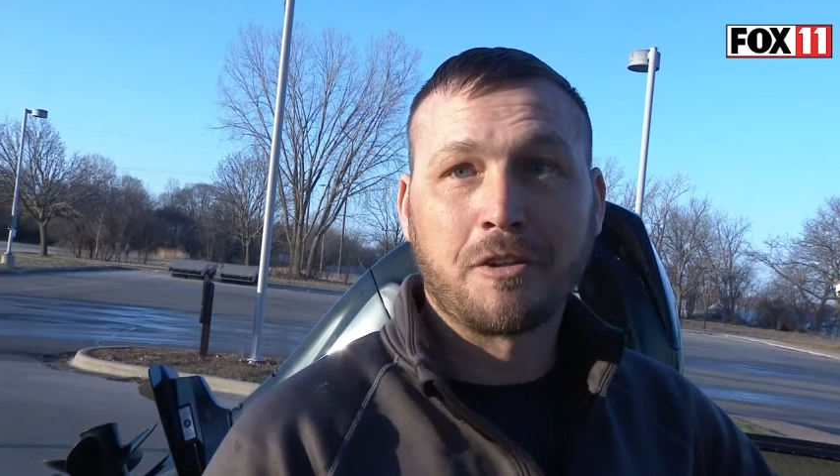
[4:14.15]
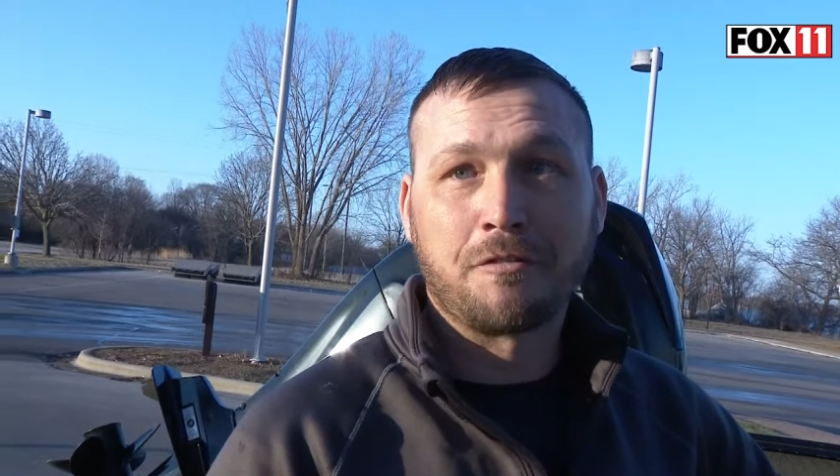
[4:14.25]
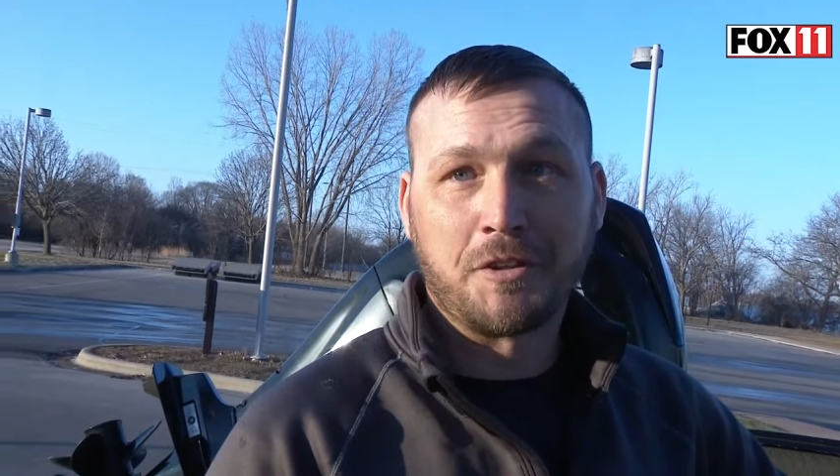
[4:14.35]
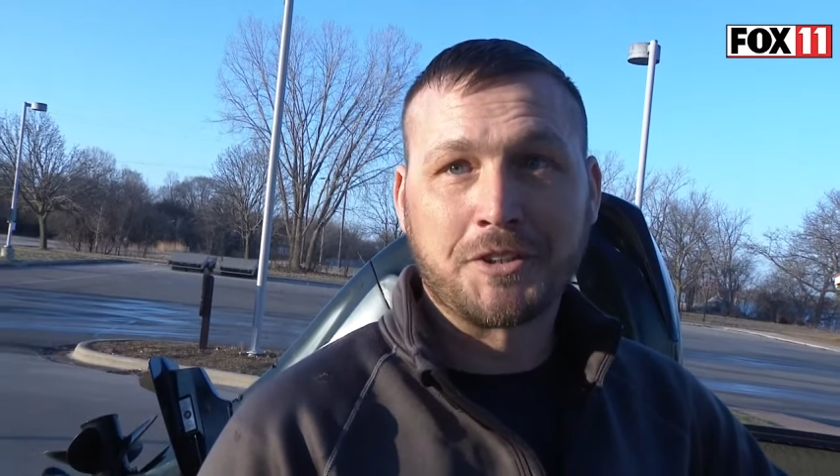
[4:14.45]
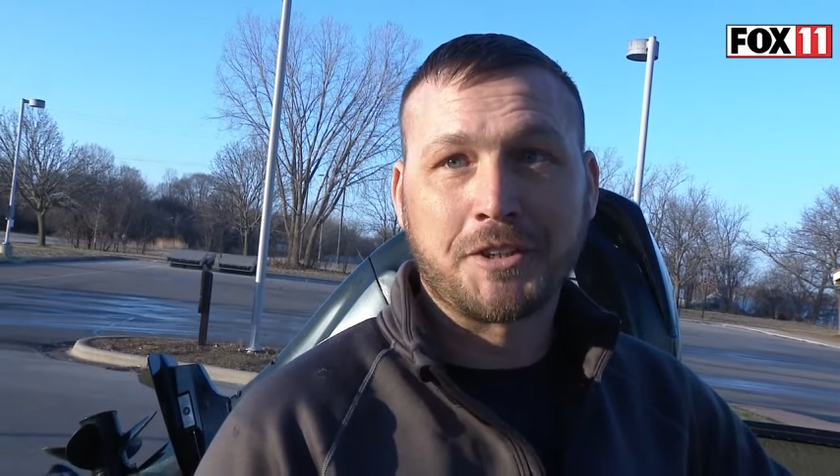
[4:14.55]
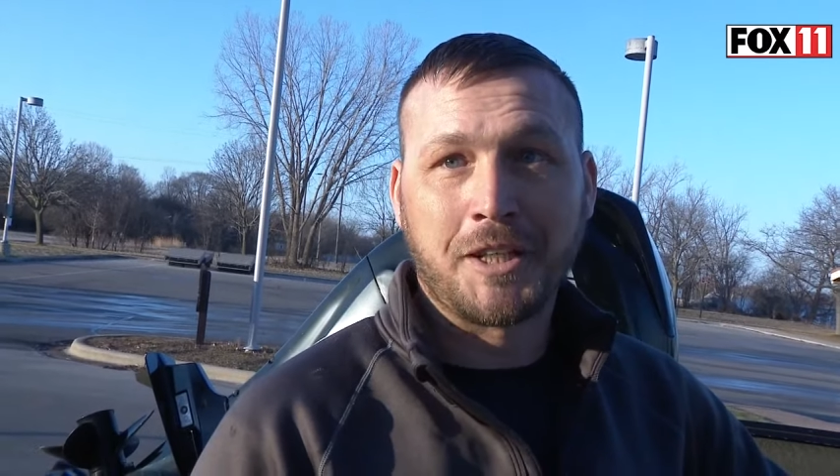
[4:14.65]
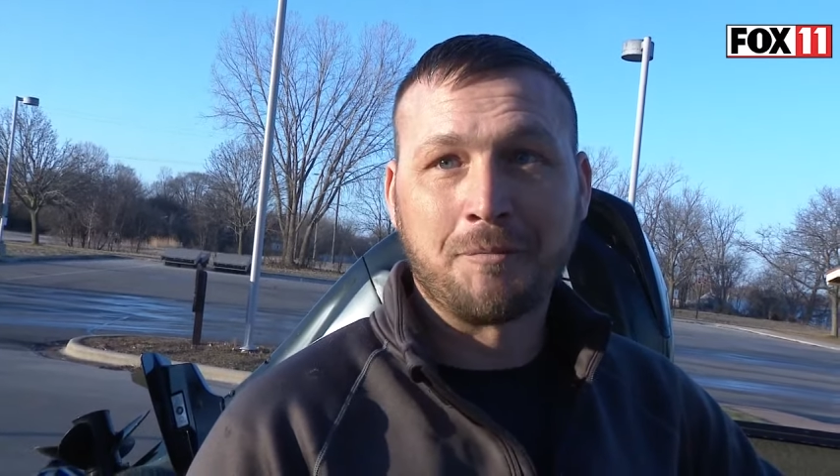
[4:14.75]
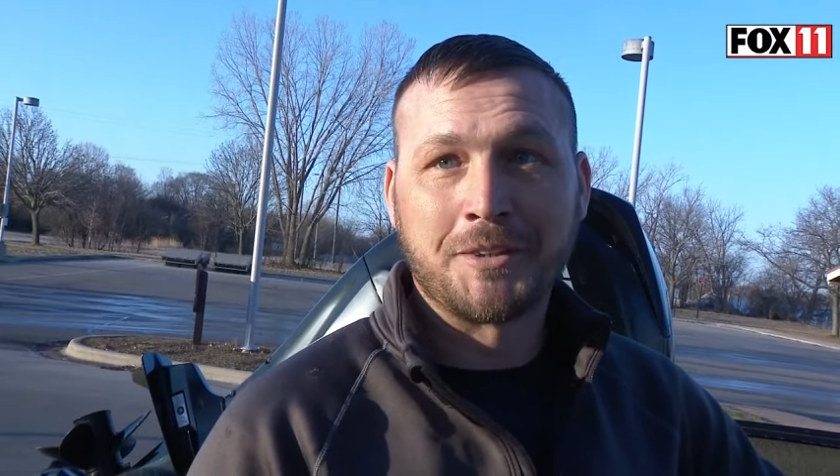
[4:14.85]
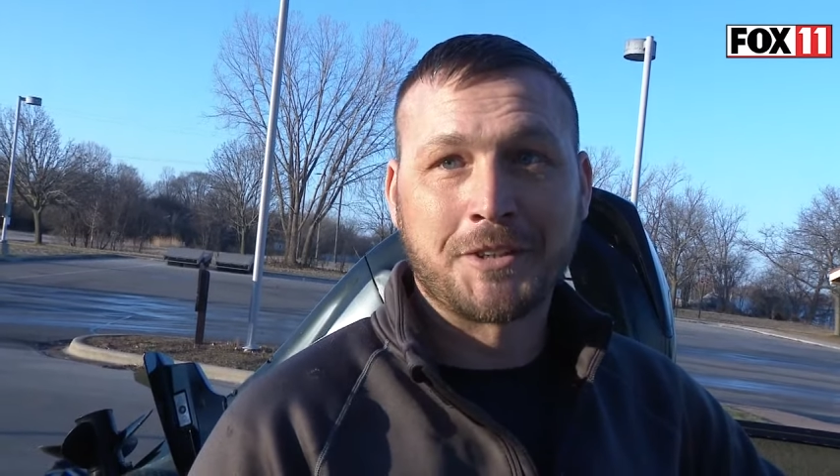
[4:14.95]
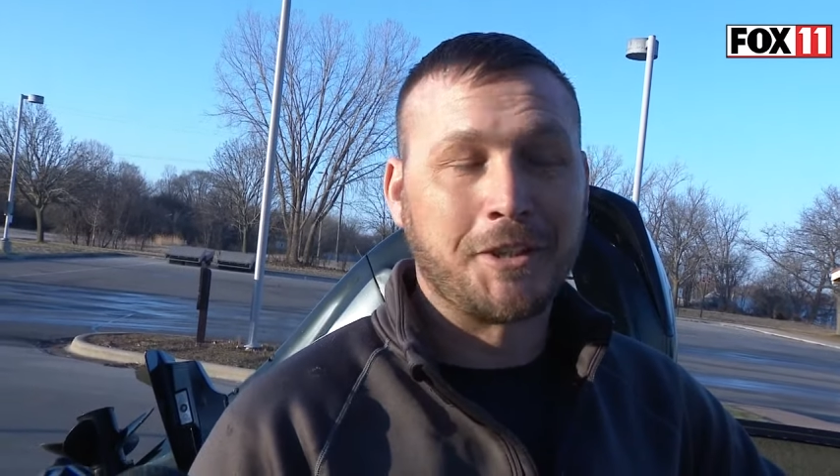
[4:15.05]
the first
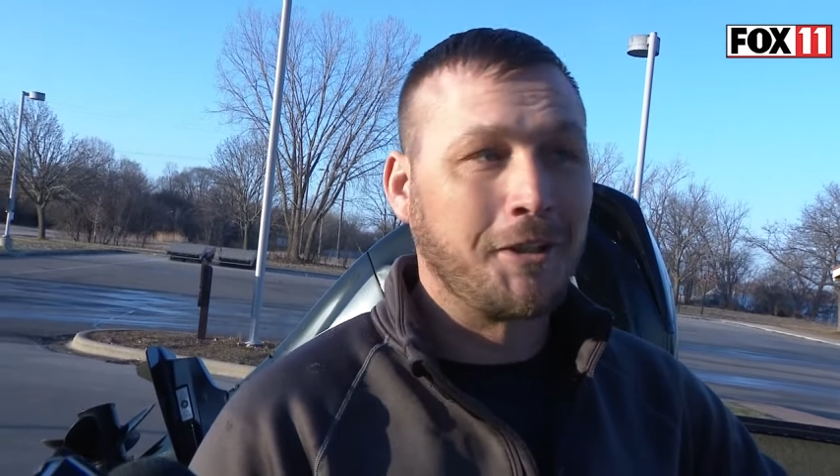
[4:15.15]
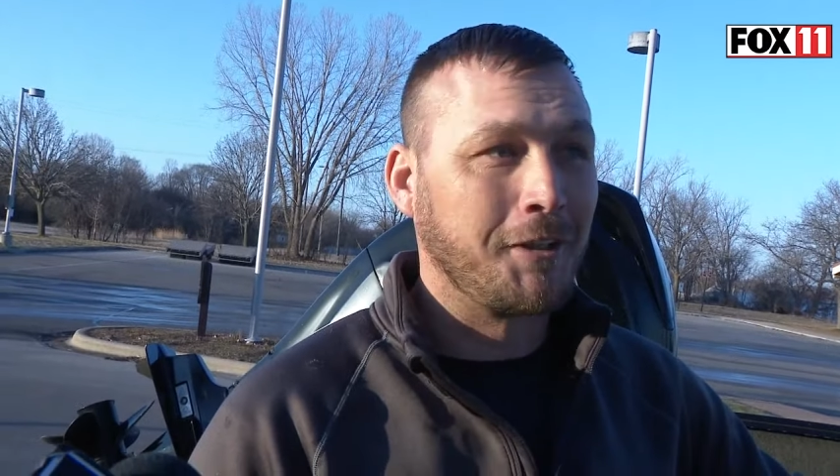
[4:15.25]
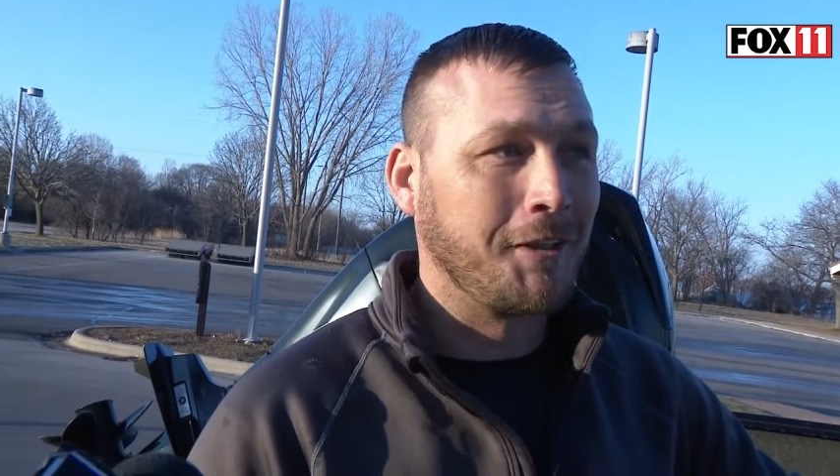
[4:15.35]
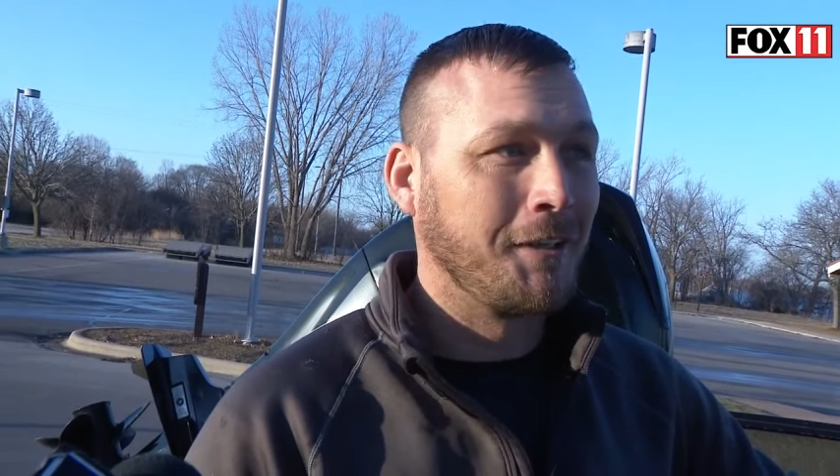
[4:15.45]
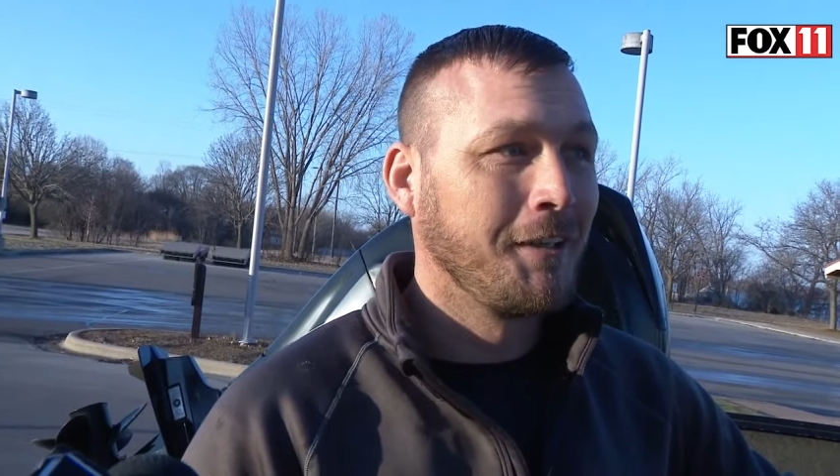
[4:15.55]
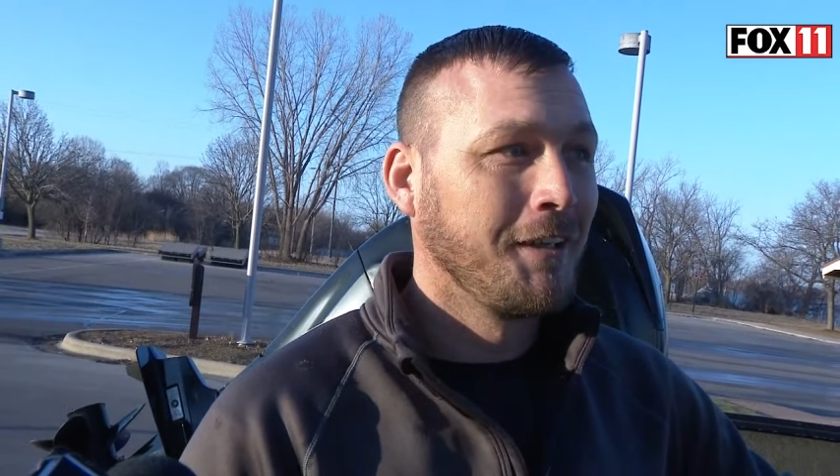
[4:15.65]
time this year and,